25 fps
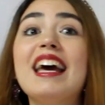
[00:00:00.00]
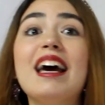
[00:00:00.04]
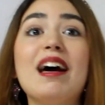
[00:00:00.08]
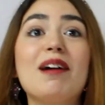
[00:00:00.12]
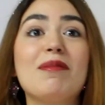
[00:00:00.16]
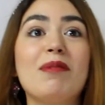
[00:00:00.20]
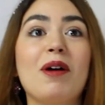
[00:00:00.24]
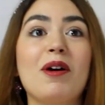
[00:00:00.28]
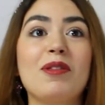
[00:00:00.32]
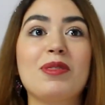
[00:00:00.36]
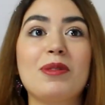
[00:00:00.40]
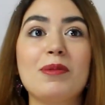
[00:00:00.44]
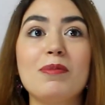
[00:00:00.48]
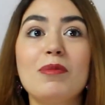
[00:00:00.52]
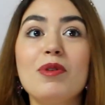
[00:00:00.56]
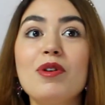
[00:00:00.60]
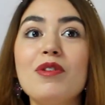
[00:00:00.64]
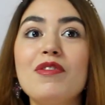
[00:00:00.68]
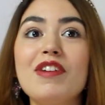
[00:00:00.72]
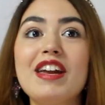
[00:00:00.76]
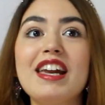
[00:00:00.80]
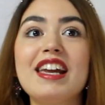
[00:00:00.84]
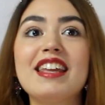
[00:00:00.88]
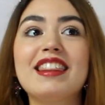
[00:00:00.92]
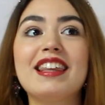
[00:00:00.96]
about the
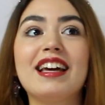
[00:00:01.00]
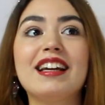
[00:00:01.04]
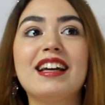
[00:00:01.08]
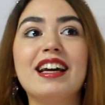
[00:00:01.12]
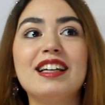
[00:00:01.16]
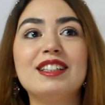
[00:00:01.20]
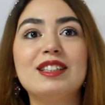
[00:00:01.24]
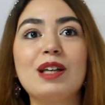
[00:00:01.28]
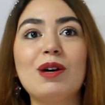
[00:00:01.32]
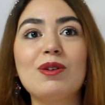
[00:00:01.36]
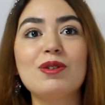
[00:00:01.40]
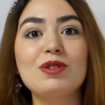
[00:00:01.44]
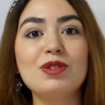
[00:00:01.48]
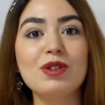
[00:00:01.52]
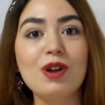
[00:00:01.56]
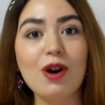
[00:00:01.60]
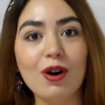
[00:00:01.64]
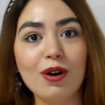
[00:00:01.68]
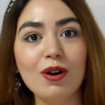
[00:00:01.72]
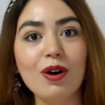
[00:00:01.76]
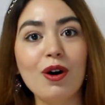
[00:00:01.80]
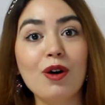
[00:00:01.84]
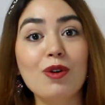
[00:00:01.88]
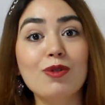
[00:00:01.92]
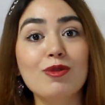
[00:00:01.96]
movie that I don't
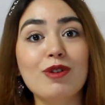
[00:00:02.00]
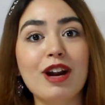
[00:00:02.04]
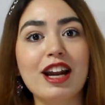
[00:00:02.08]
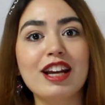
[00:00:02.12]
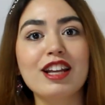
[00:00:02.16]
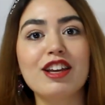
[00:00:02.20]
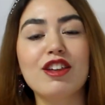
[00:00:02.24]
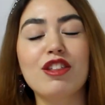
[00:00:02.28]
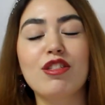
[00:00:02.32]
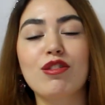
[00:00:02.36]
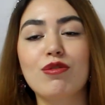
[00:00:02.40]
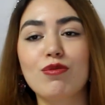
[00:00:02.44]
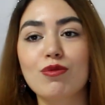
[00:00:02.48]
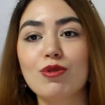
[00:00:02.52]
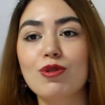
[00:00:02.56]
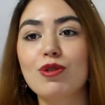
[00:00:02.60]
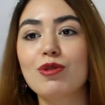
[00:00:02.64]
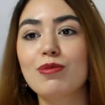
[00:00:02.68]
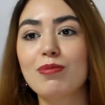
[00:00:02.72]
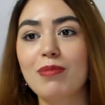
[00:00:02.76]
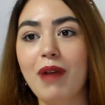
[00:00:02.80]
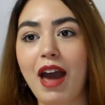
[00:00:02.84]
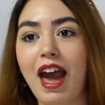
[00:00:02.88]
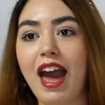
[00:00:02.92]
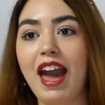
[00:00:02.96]
know already
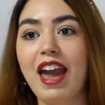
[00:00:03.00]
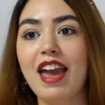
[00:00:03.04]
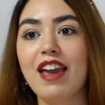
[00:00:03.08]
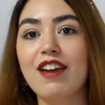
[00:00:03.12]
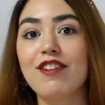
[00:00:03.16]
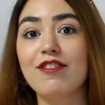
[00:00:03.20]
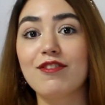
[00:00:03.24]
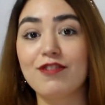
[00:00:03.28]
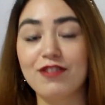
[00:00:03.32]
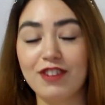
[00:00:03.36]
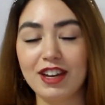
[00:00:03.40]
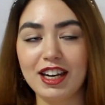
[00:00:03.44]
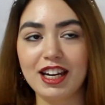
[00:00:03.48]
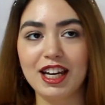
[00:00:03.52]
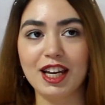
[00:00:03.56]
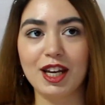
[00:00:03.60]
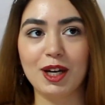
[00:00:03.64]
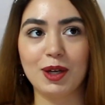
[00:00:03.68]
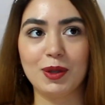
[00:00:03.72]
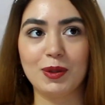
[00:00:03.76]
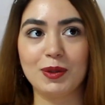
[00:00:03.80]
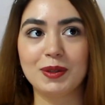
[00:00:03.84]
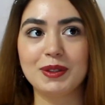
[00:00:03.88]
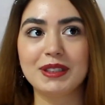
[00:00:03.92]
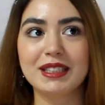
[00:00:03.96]
through my
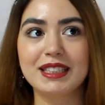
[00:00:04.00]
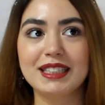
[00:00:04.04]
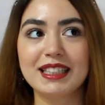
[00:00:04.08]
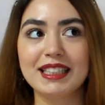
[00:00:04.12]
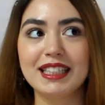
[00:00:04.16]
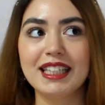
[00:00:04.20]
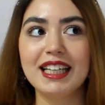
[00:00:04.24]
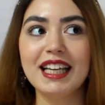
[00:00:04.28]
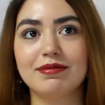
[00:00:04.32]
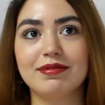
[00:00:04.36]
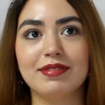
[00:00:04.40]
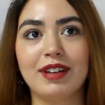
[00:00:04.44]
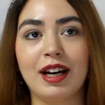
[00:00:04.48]
videos.